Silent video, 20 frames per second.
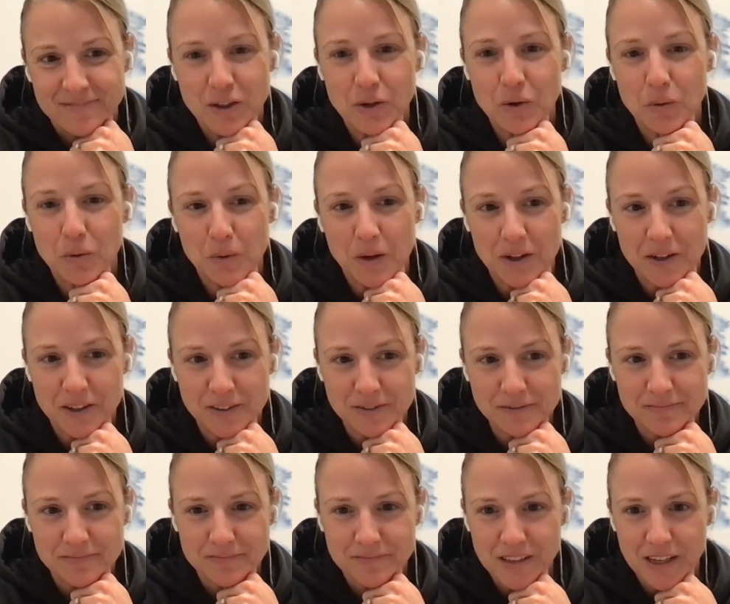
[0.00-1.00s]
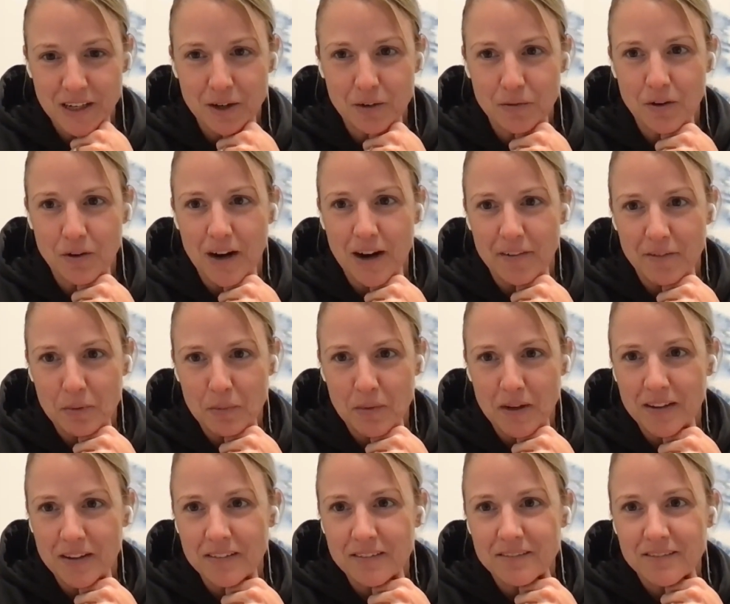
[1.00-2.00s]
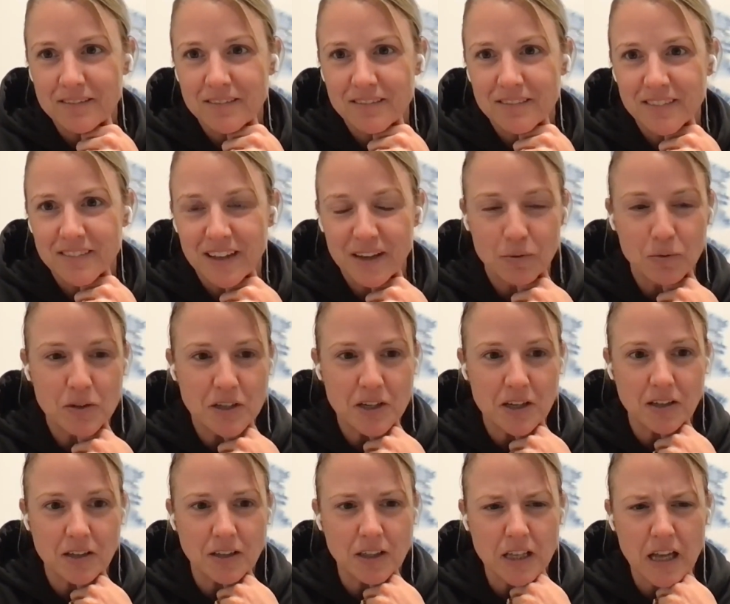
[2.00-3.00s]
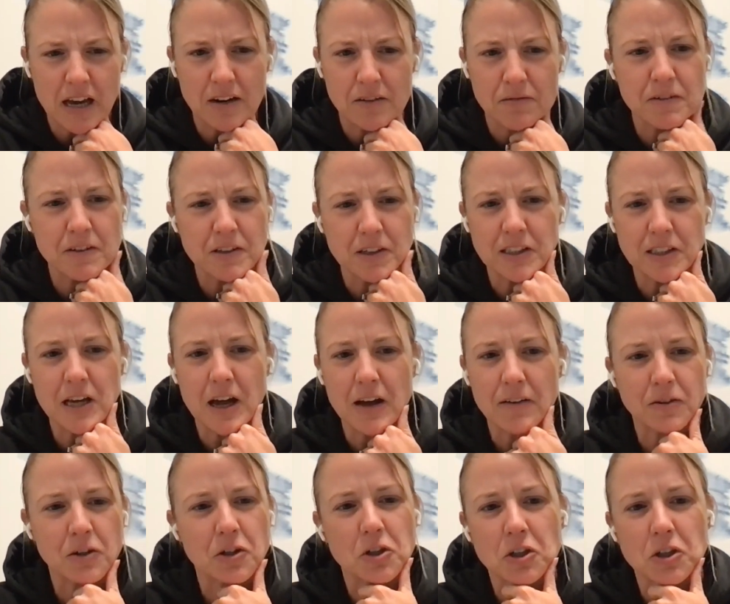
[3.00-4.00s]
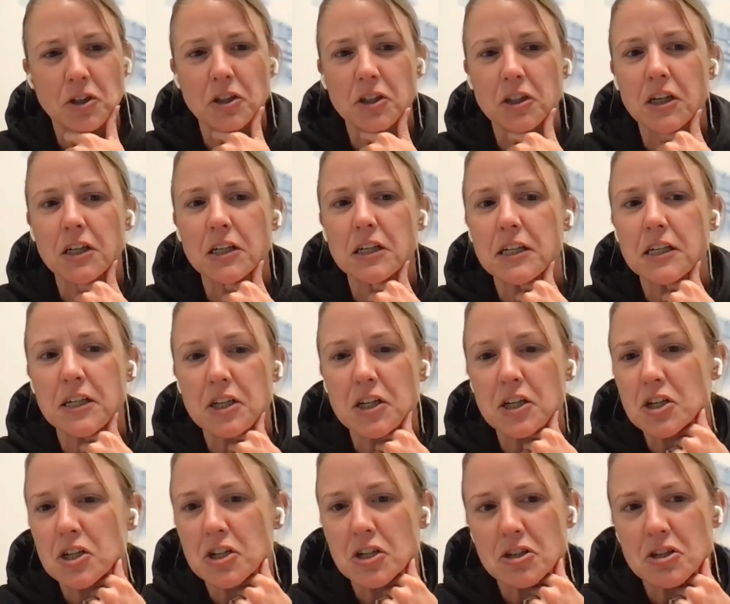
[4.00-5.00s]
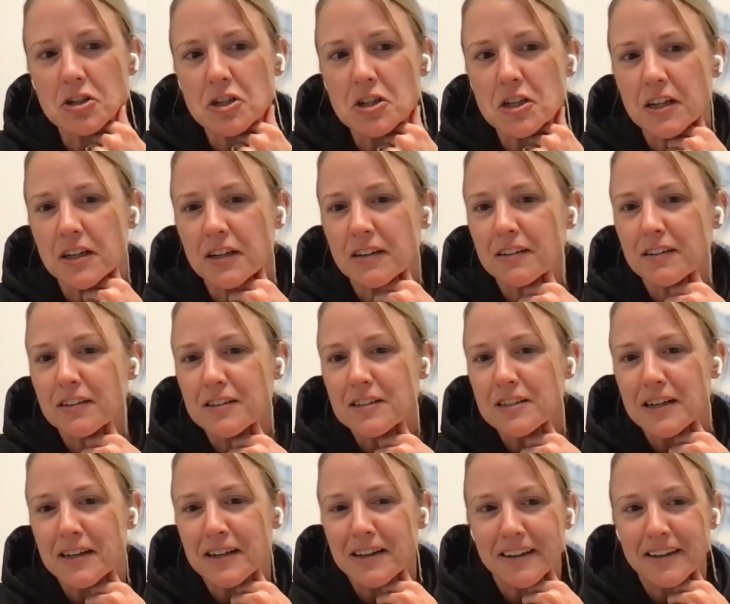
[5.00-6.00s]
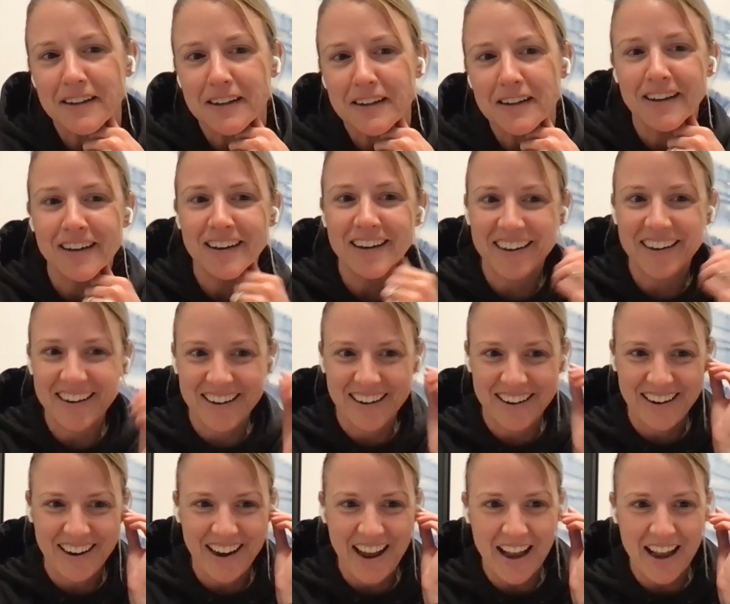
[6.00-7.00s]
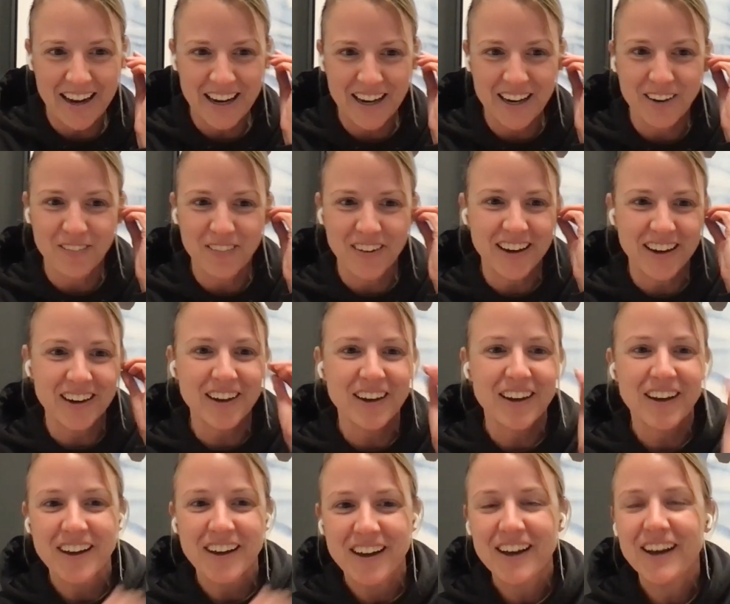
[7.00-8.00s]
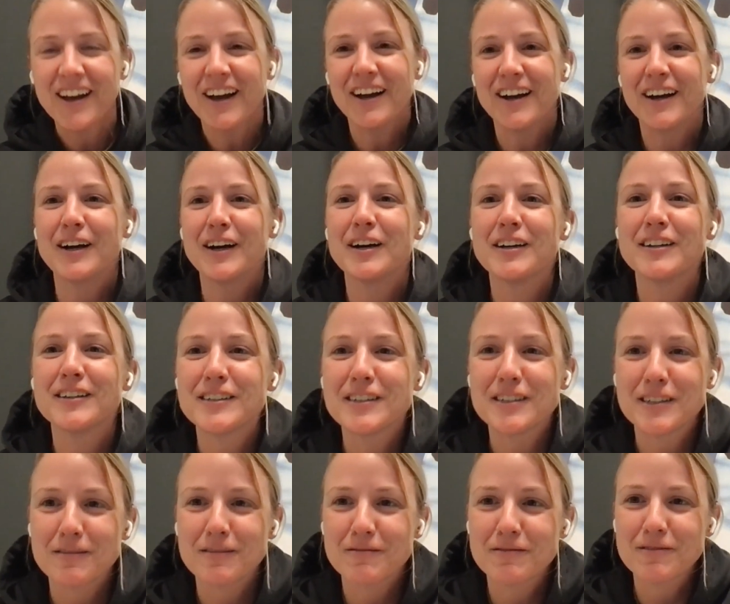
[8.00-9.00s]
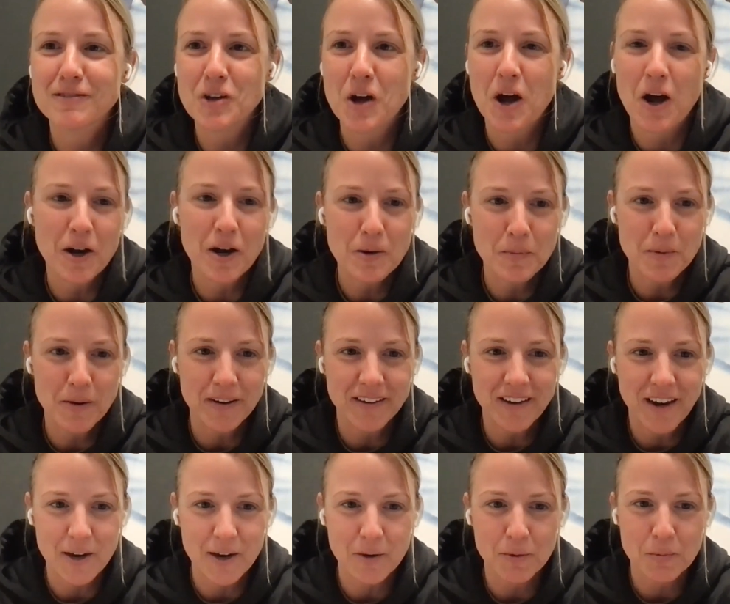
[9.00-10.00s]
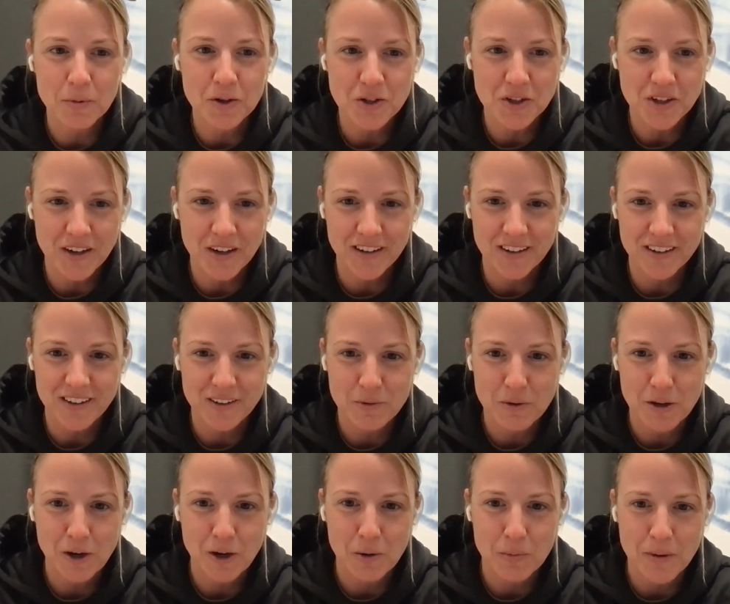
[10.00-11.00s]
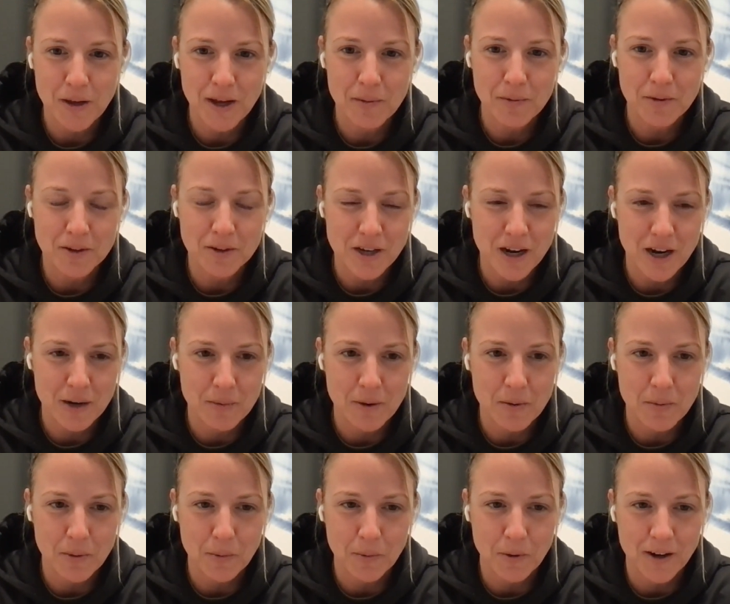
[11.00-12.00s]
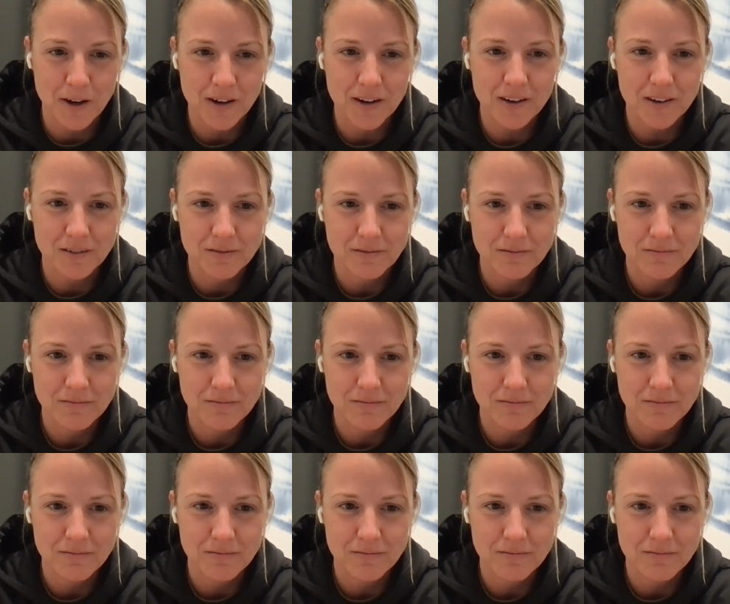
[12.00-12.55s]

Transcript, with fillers: You are welcome. Thank you for having me. It was a lot of philosophical and academic talk, but I appreciate, you know, being able to talk about my work.